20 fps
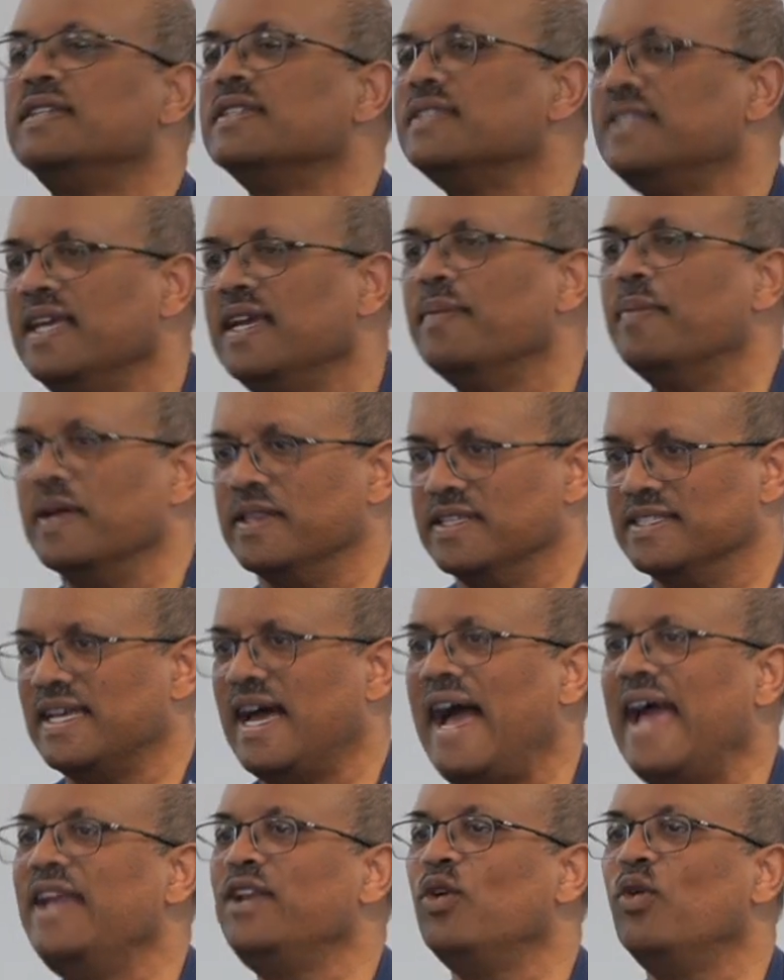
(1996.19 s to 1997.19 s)
Just think about
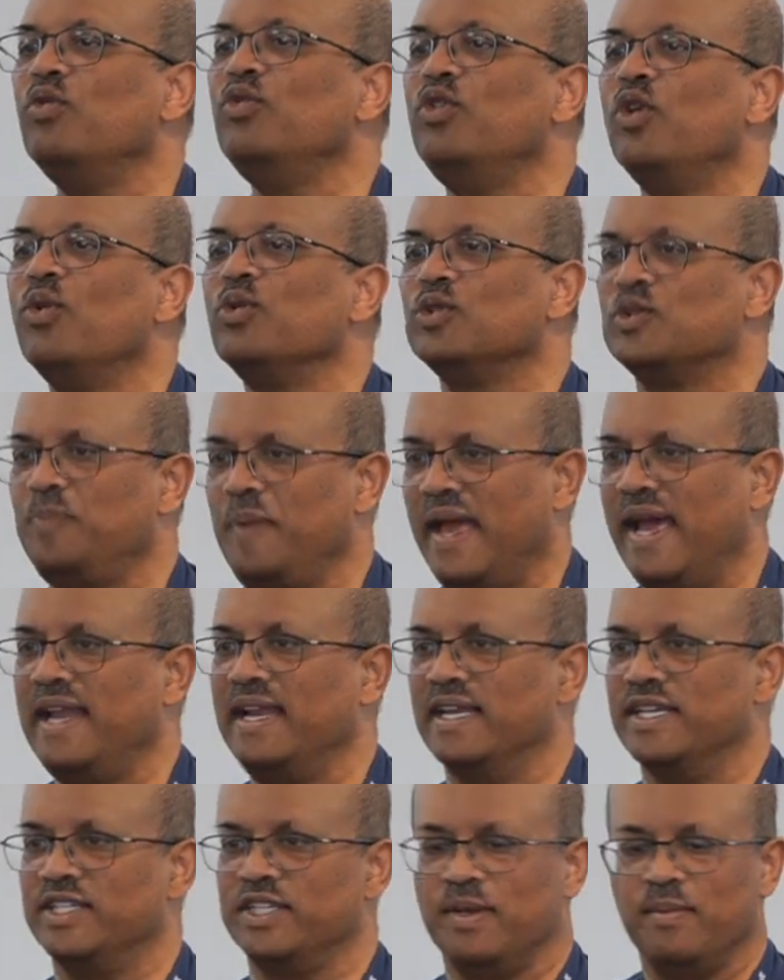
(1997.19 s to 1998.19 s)
this. I don't know
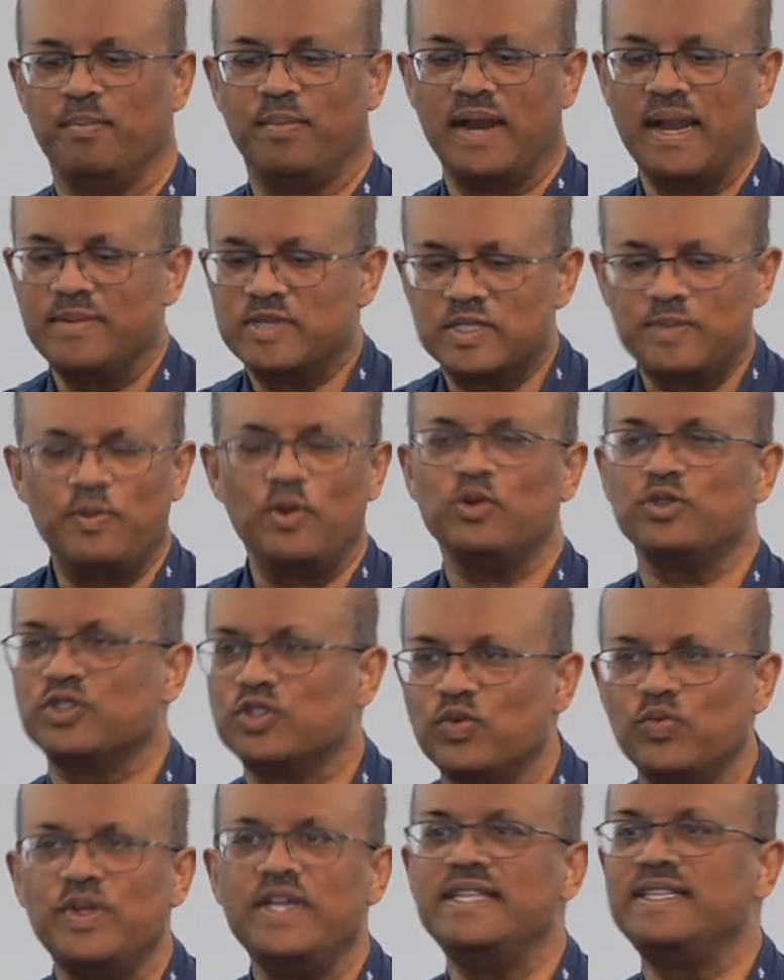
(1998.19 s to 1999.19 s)
Spanish, but I'm
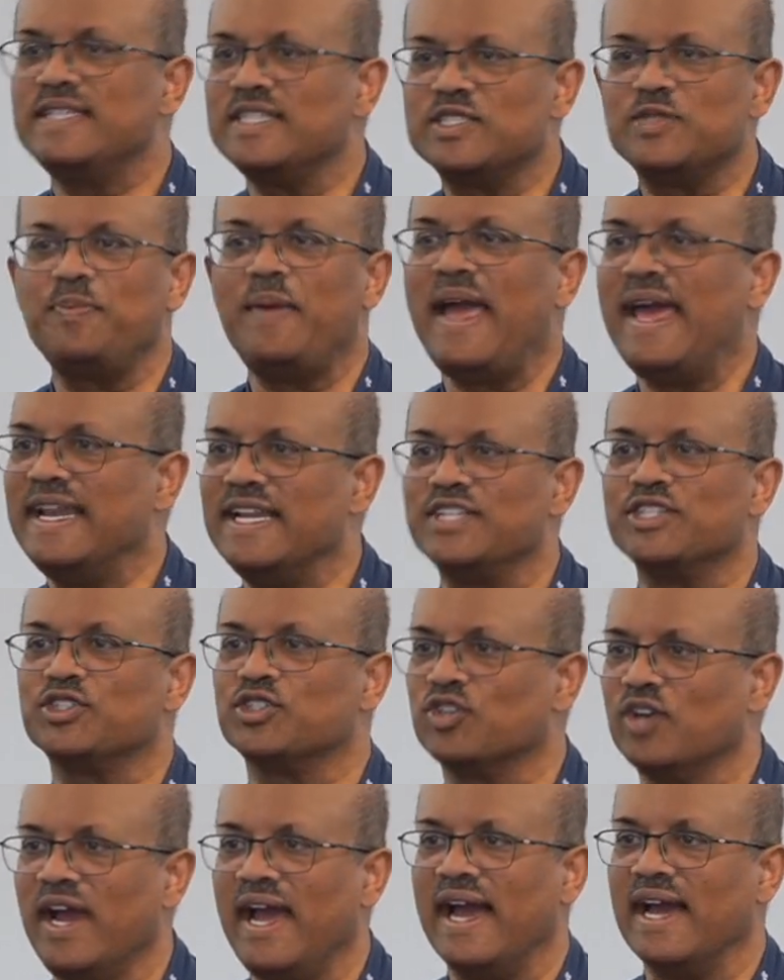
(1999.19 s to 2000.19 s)
supposed to read this
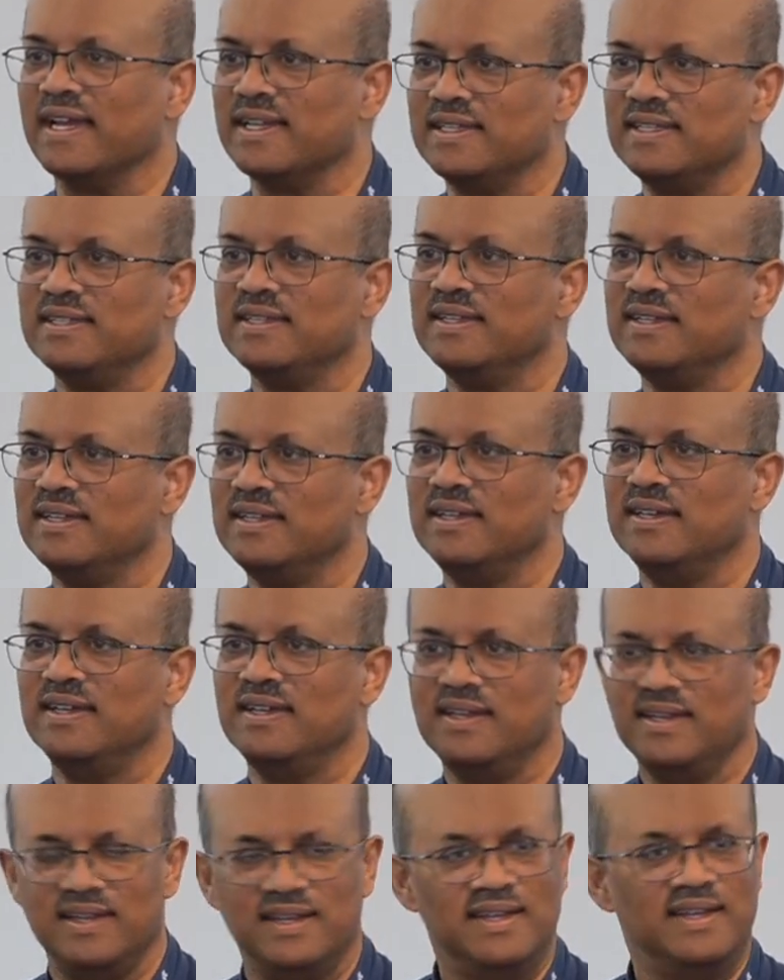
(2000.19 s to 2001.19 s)
Spanish tract
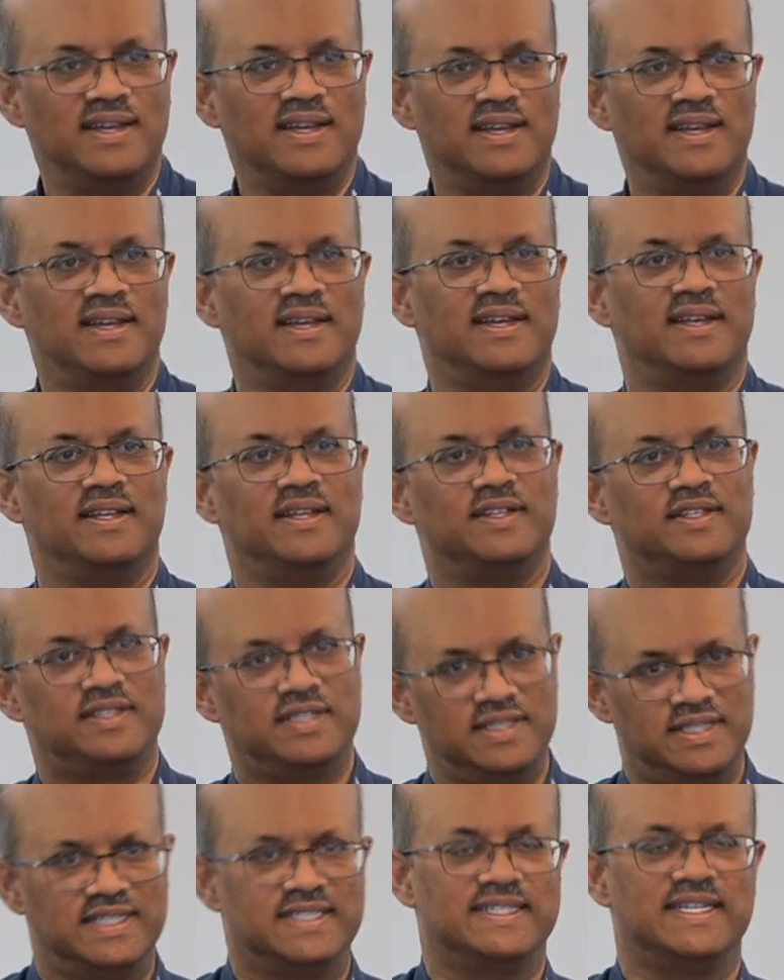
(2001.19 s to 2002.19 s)

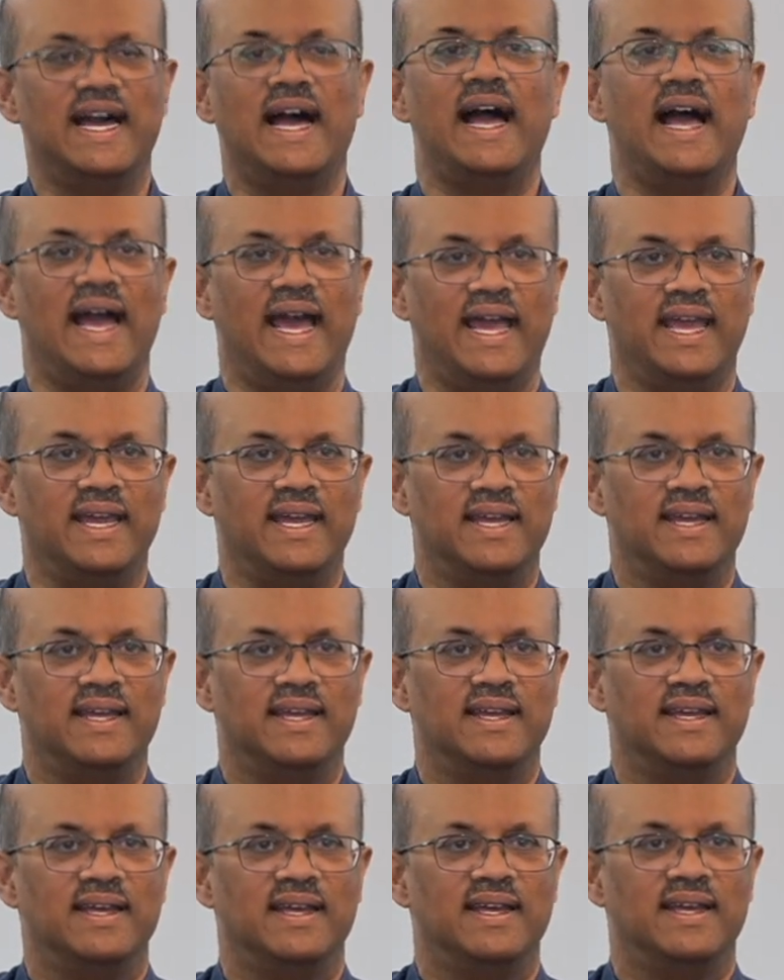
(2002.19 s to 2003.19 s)
to this guy.
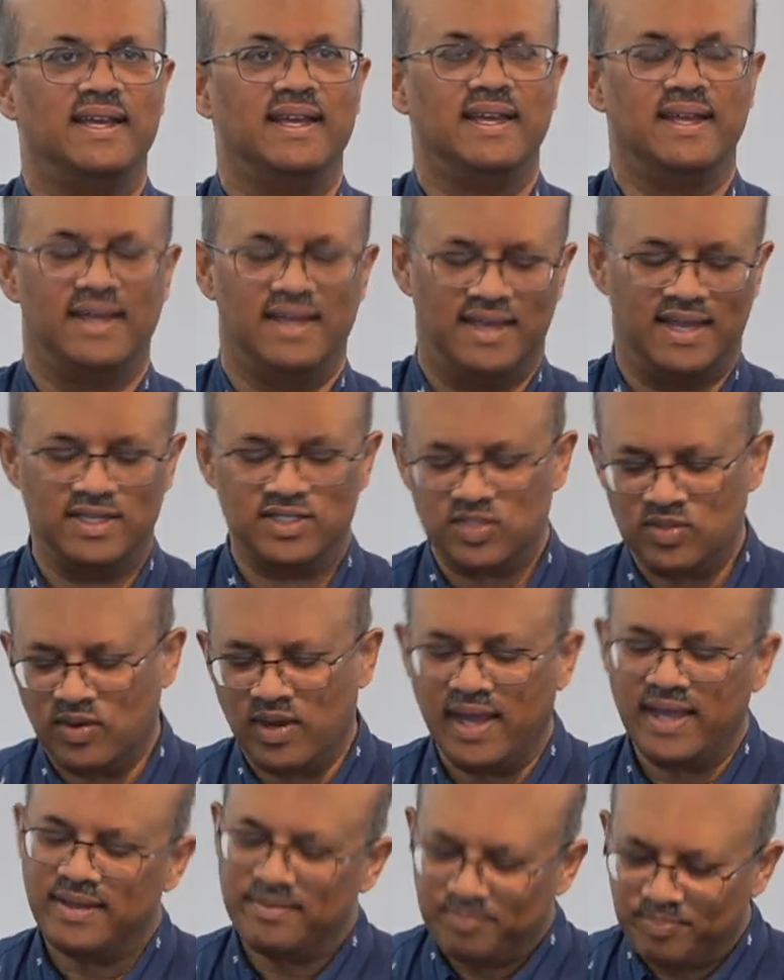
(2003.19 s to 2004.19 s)
And
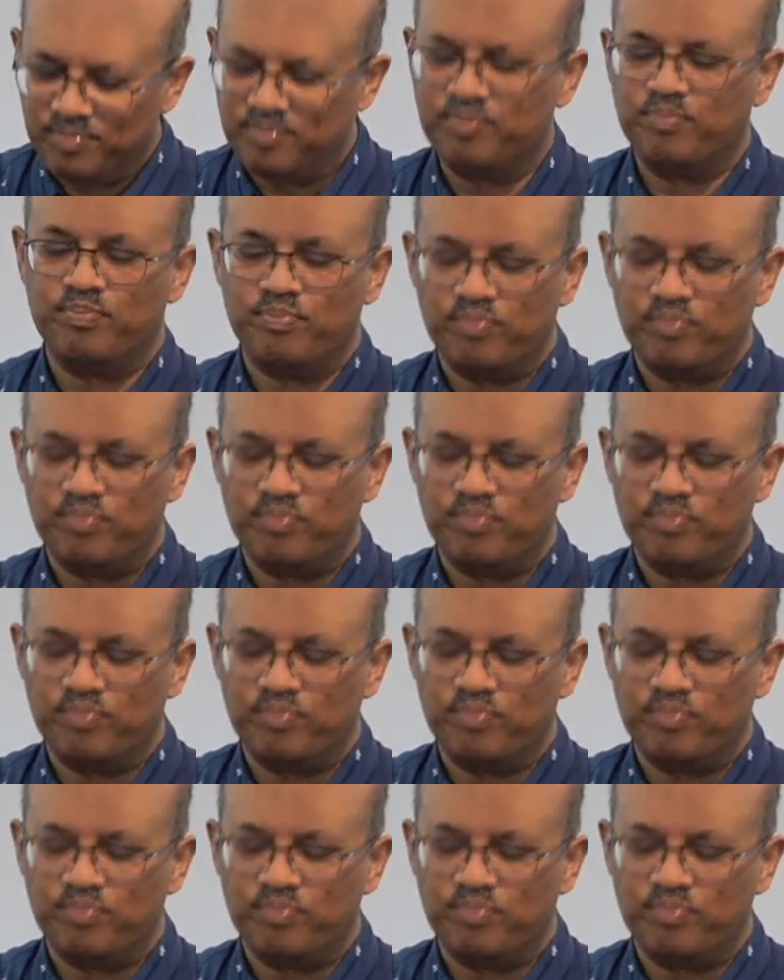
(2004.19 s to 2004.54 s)
so I, you